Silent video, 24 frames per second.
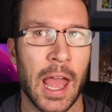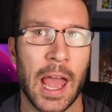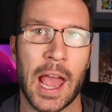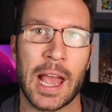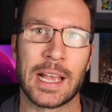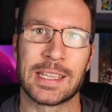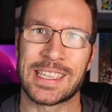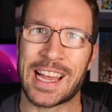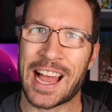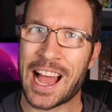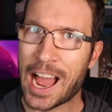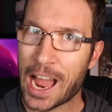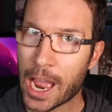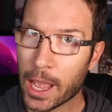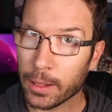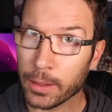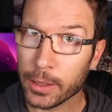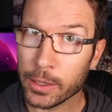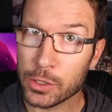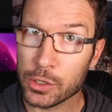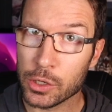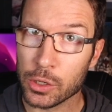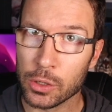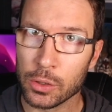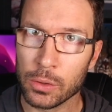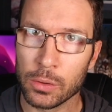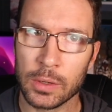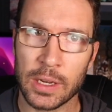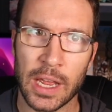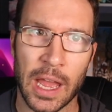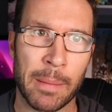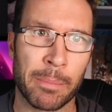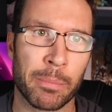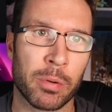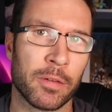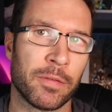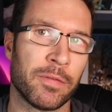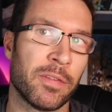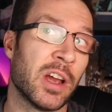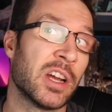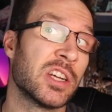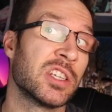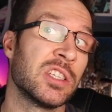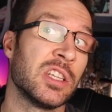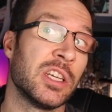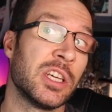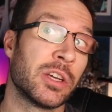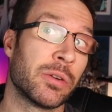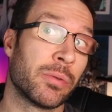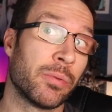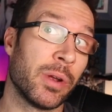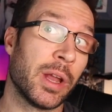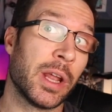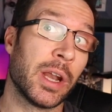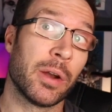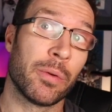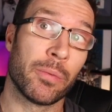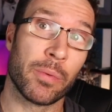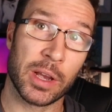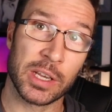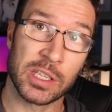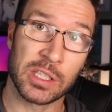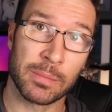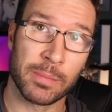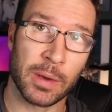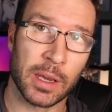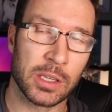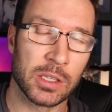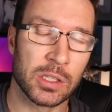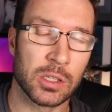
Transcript: as a highly tuned and professionally created resume.